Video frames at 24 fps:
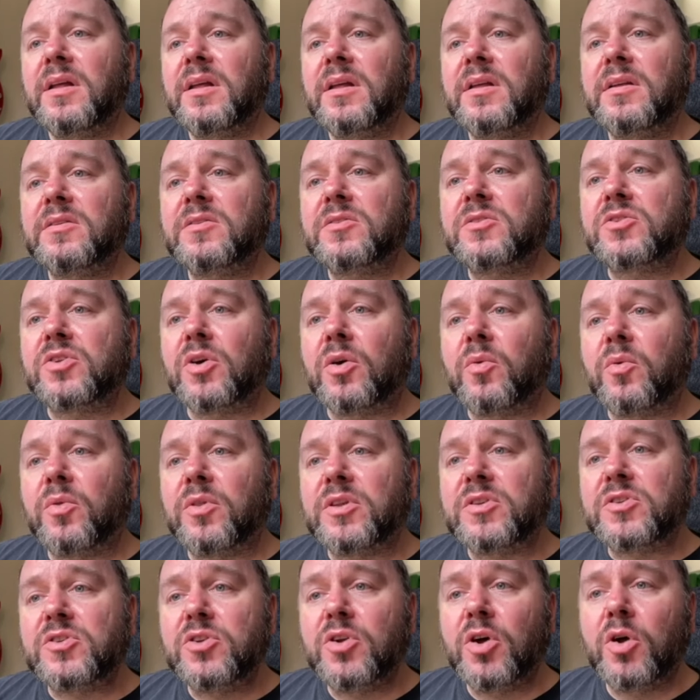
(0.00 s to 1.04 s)
So
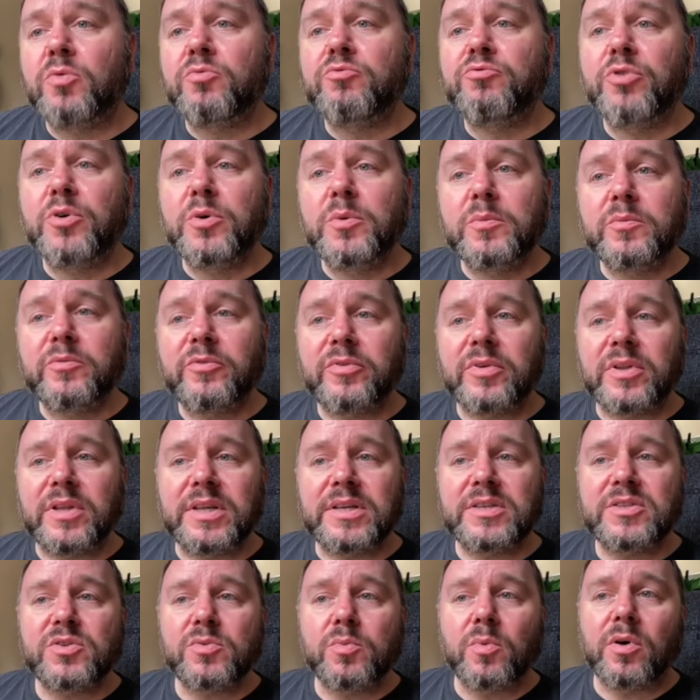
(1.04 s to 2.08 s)
there's no room for
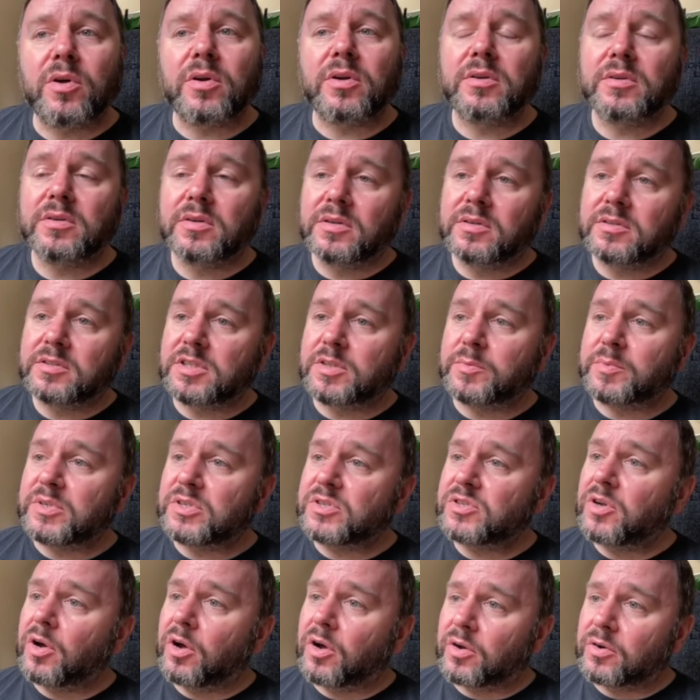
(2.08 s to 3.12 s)
this one to be
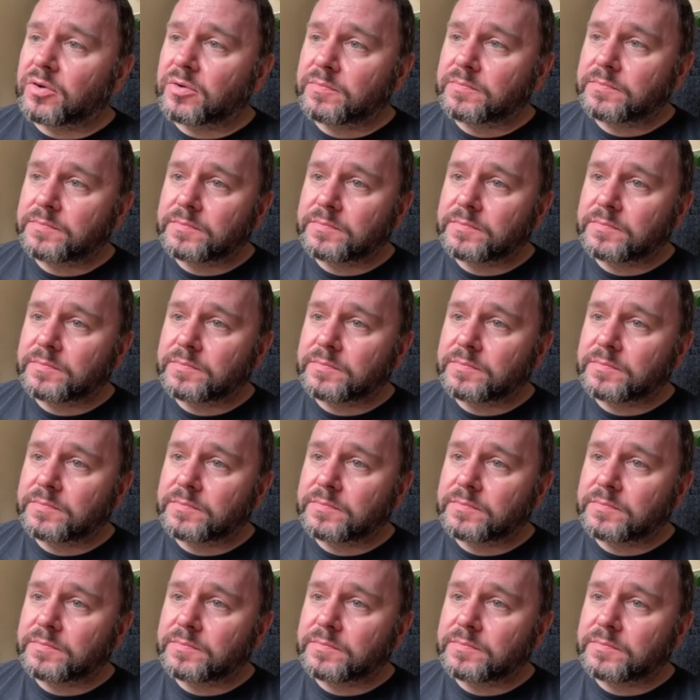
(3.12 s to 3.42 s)
stored.